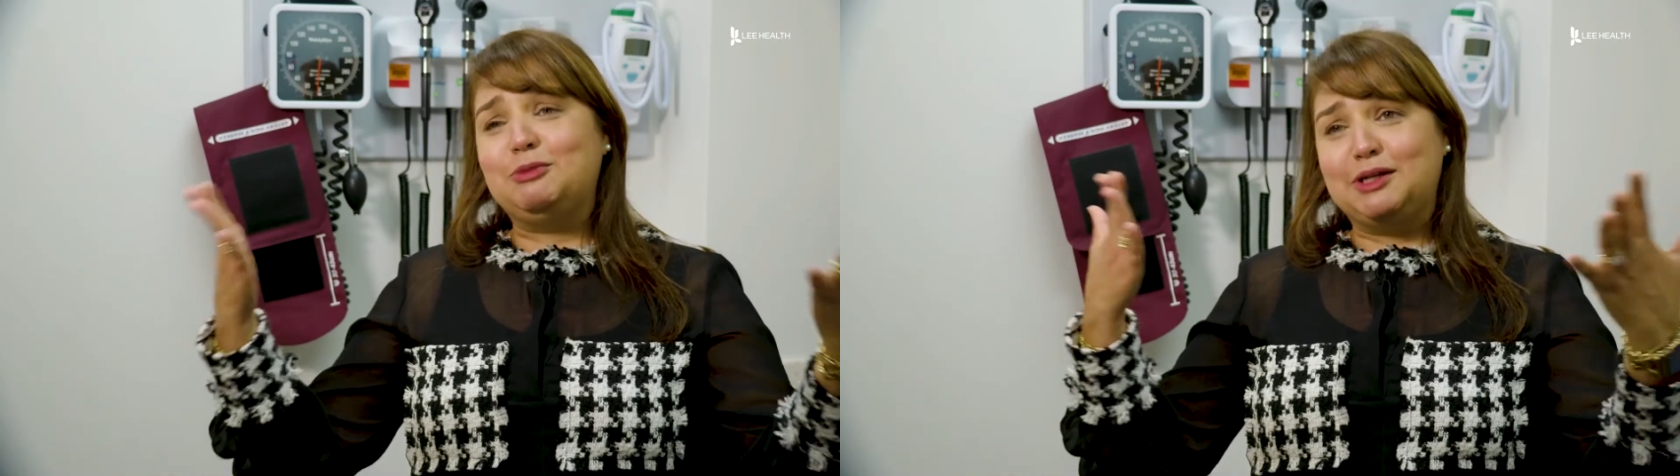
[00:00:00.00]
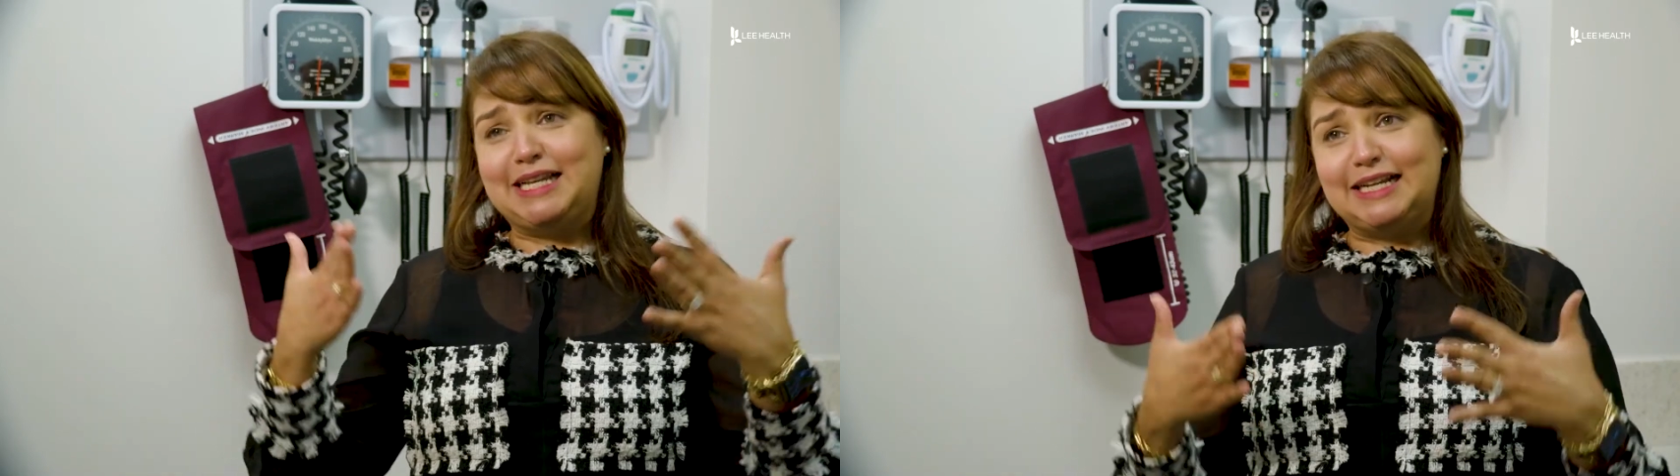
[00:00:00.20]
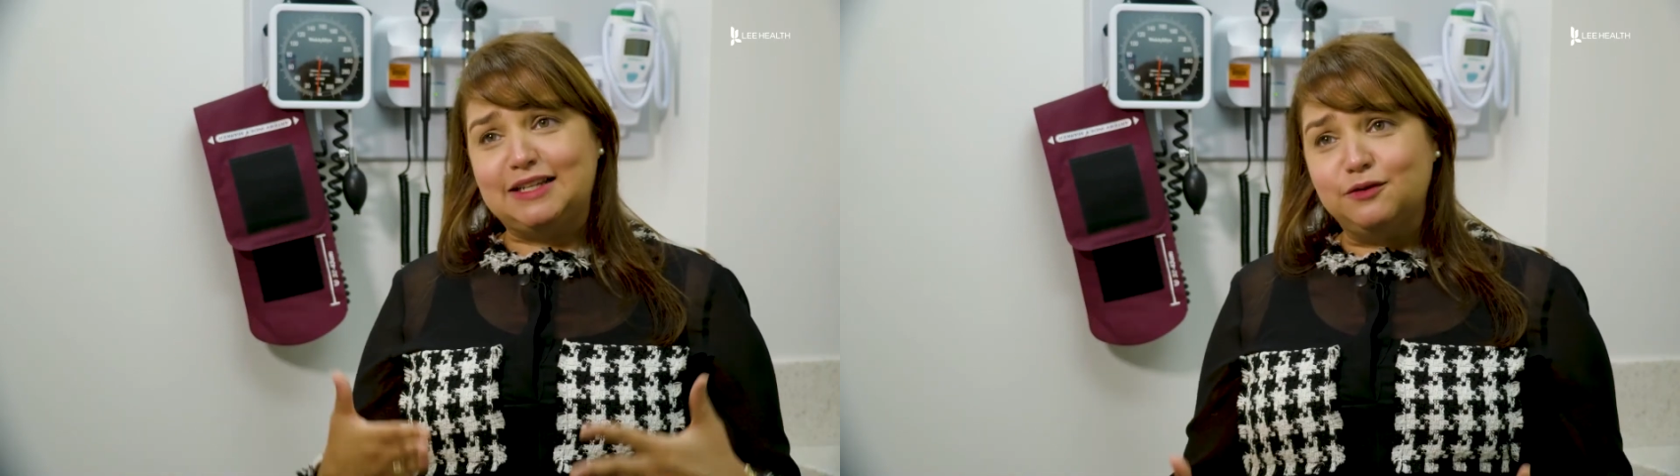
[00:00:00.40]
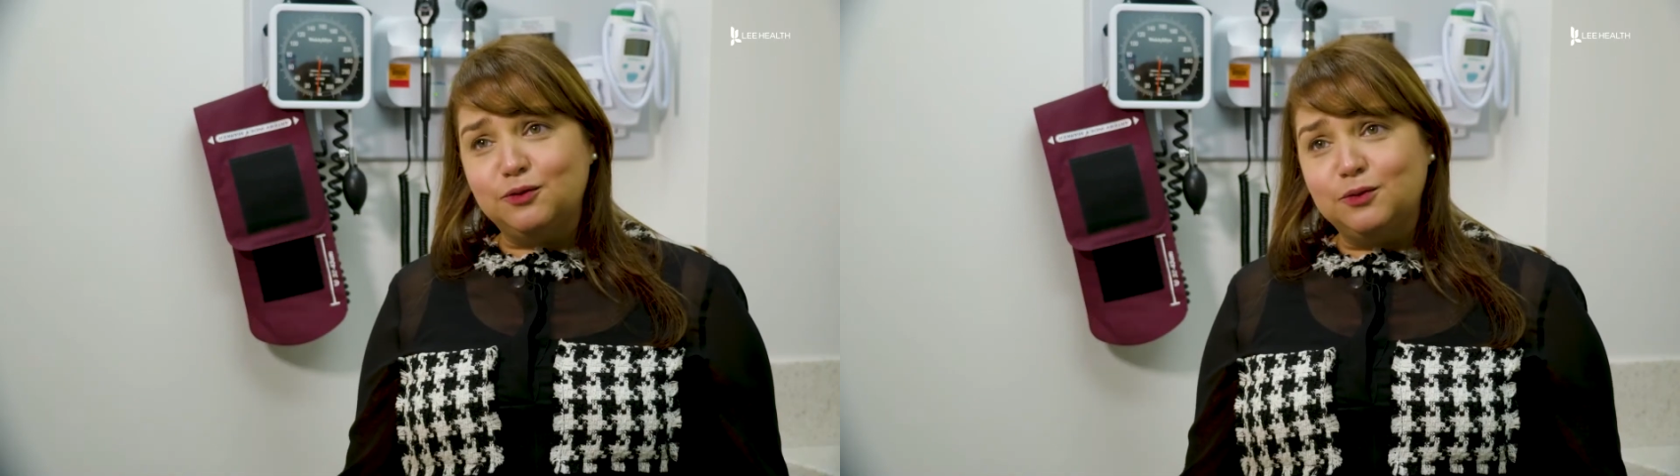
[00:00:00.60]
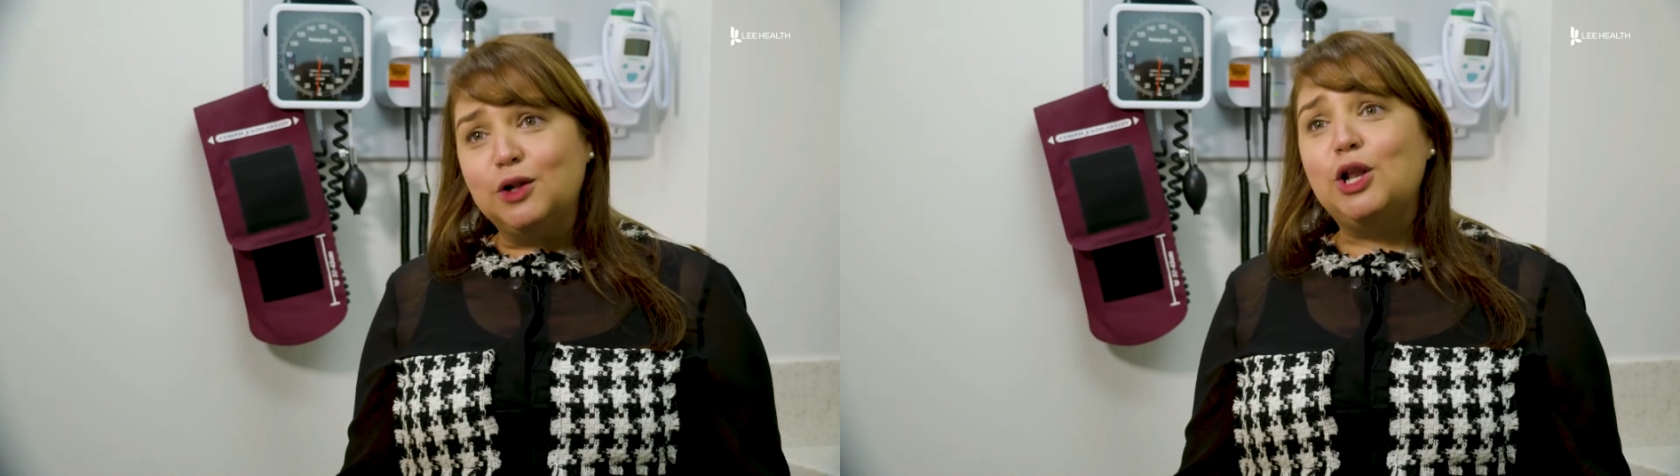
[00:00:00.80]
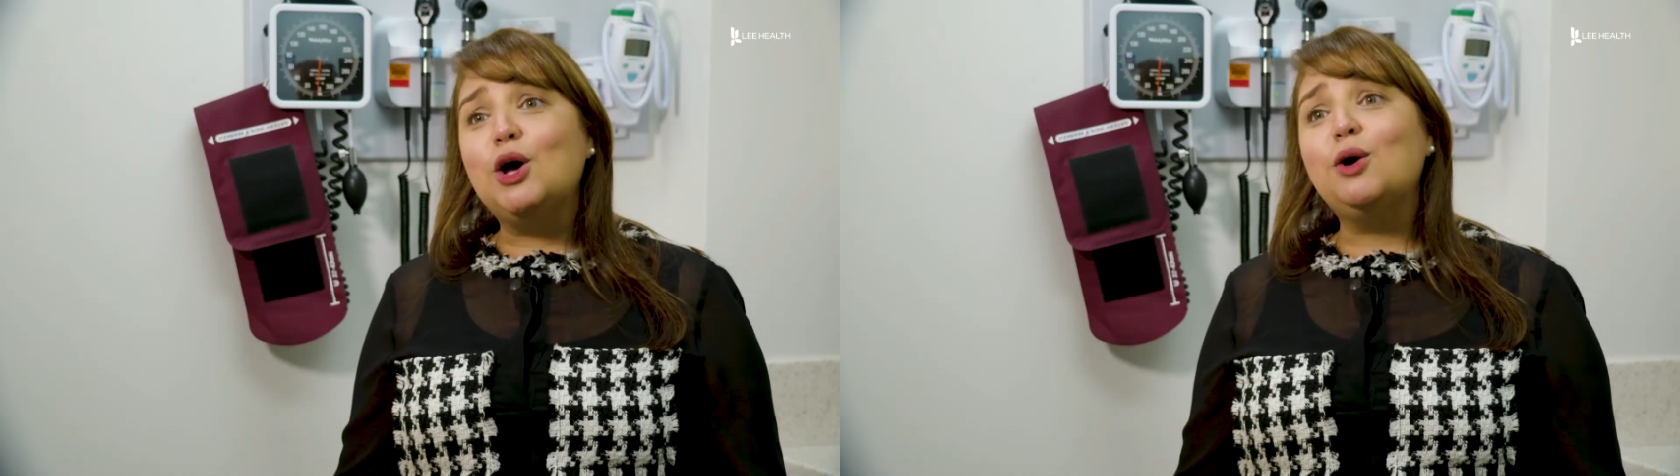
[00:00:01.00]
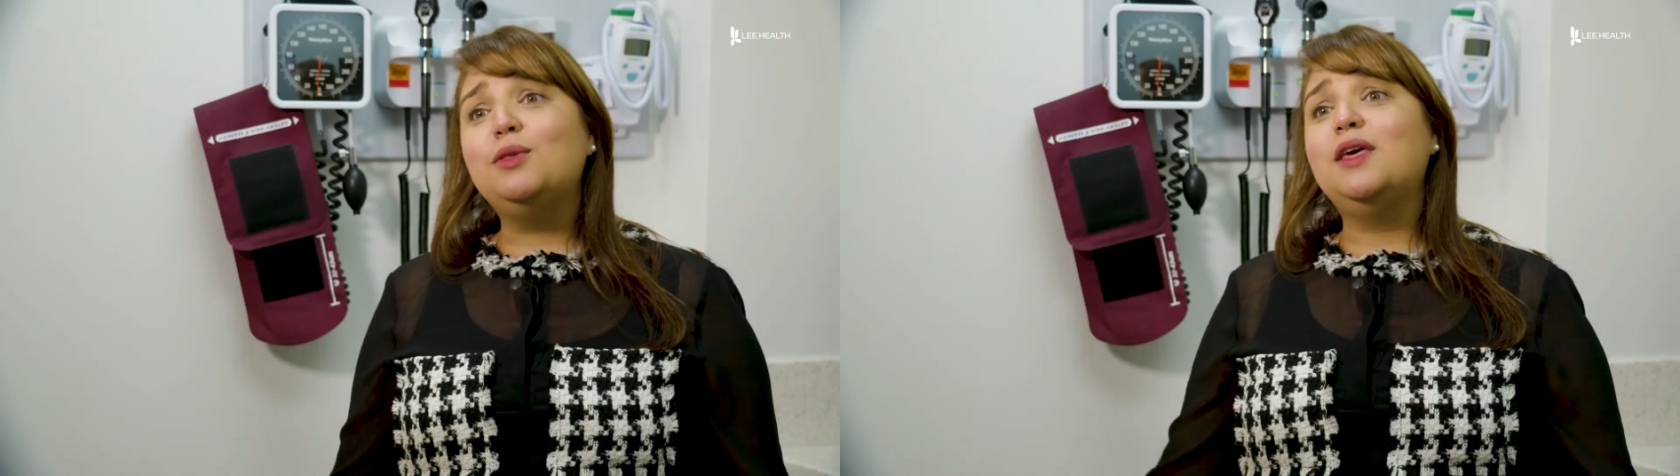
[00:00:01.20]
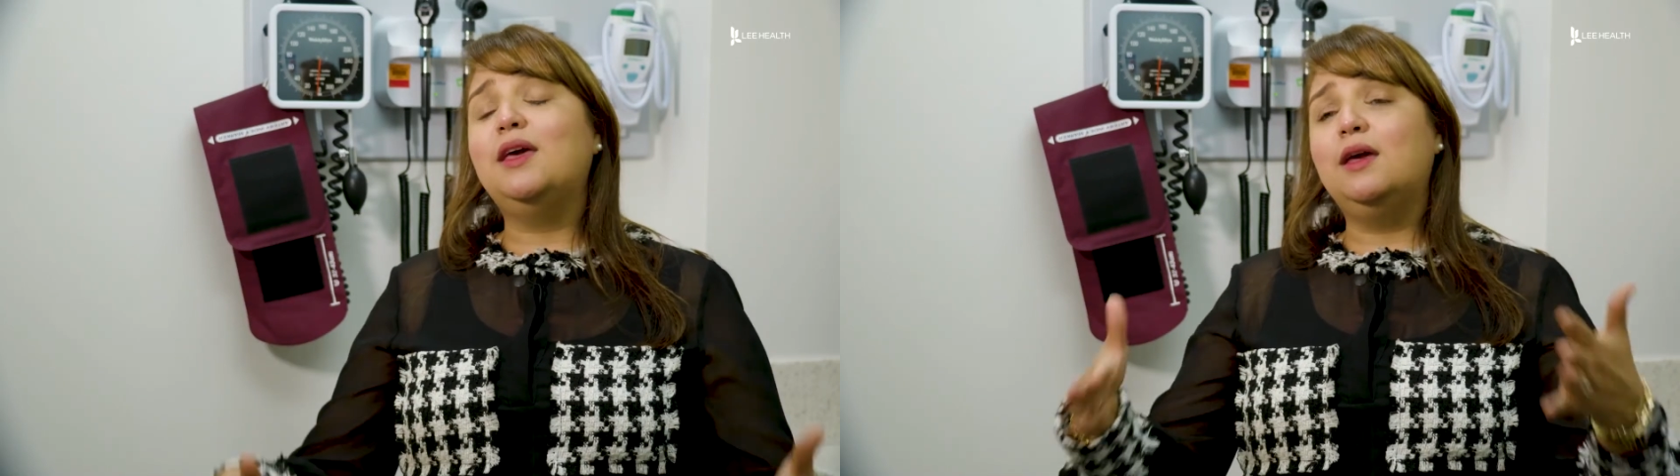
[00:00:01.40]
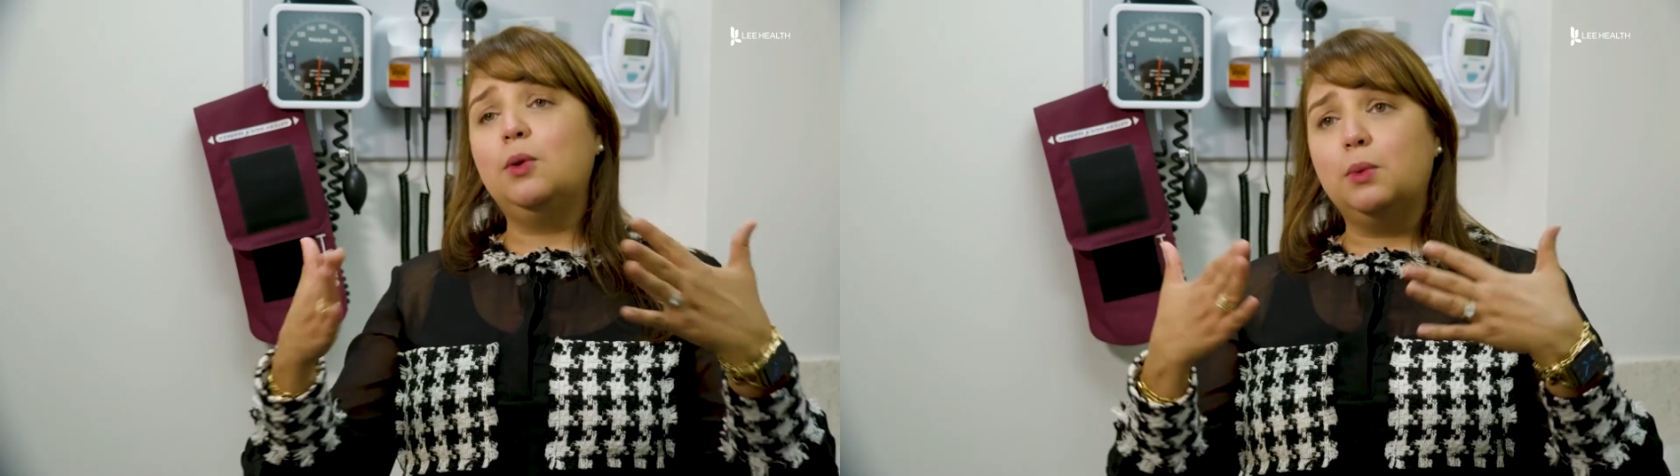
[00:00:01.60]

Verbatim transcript: protective clothing,